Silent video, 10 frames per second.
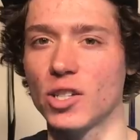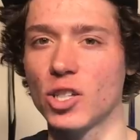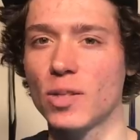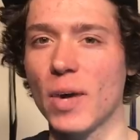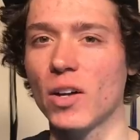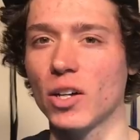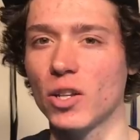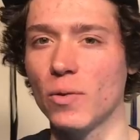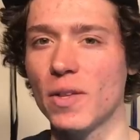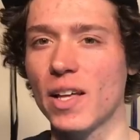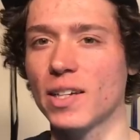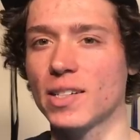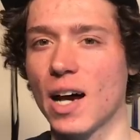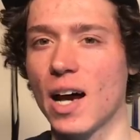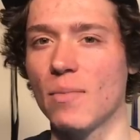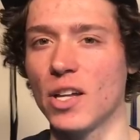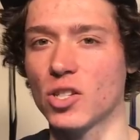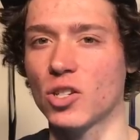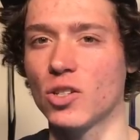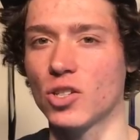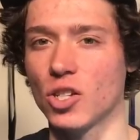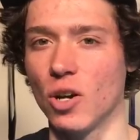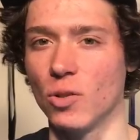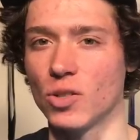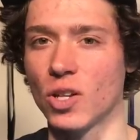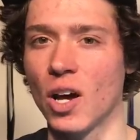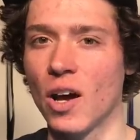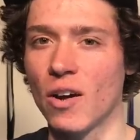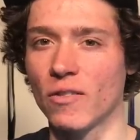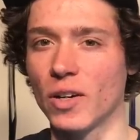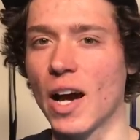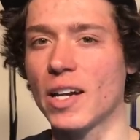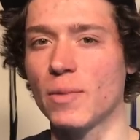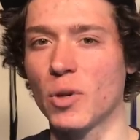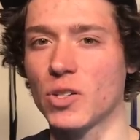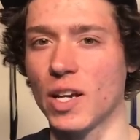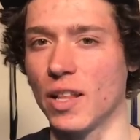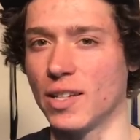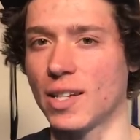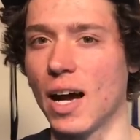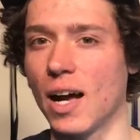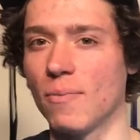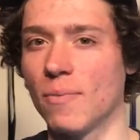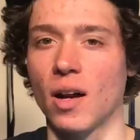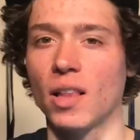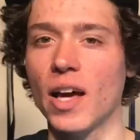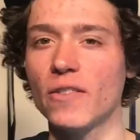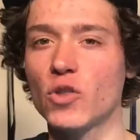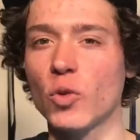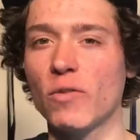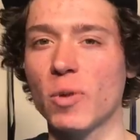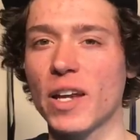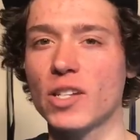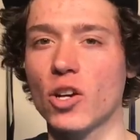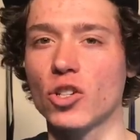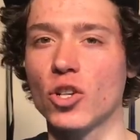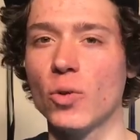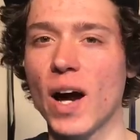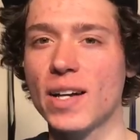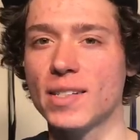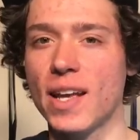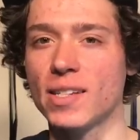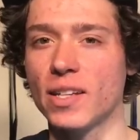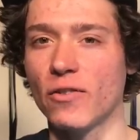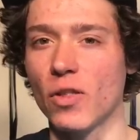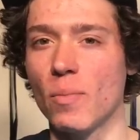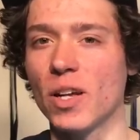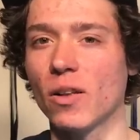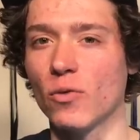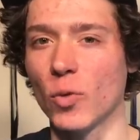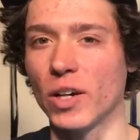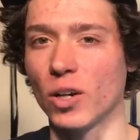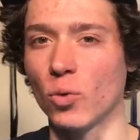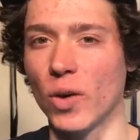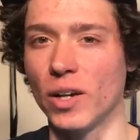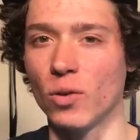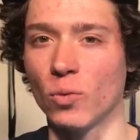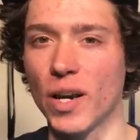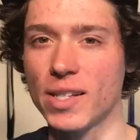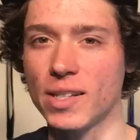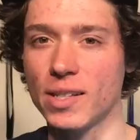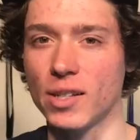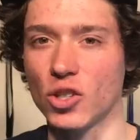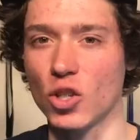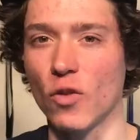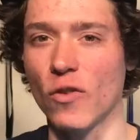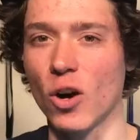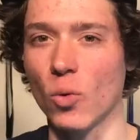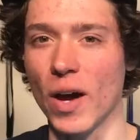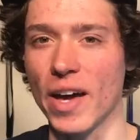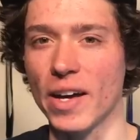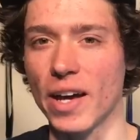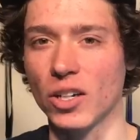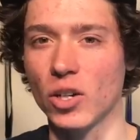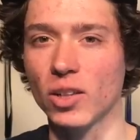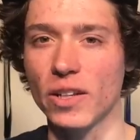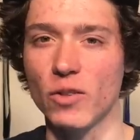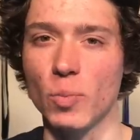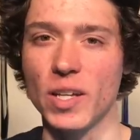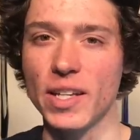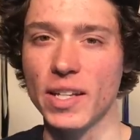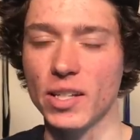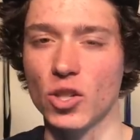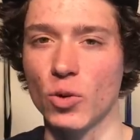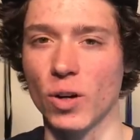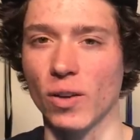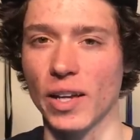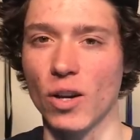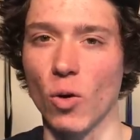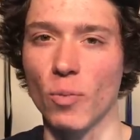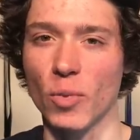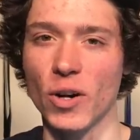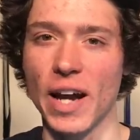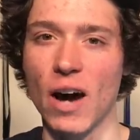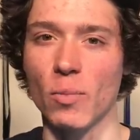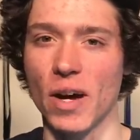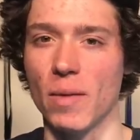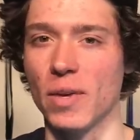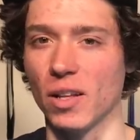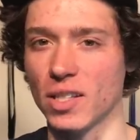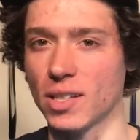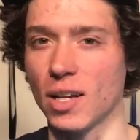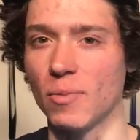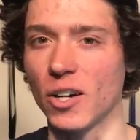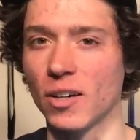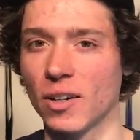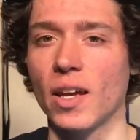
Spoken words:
it's just about accumulating time at certain zones for 90% of the time. A lot of Zwift plans are too high intensity for the middle of winter when race season is so far away and could leave you peaking too early or burn out by the middle of summer.